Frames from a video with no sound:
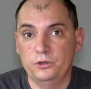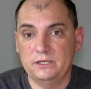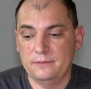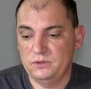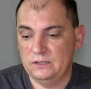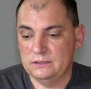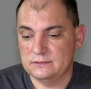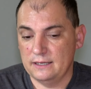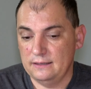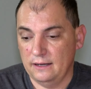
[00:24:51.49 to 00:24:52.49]
with that being
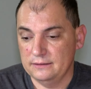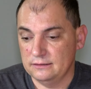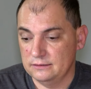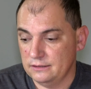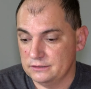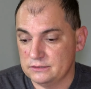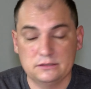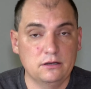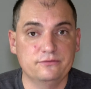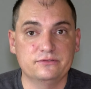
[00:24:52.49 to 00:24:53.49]
said, I think that's
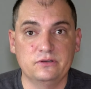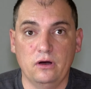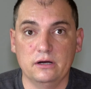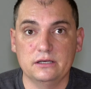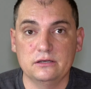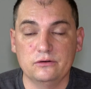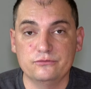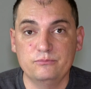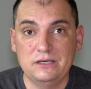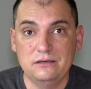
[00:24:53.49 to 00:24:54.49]
enough talking
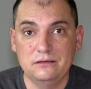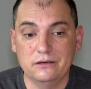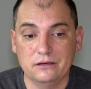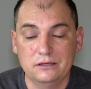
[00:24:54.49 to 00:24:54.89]
of me.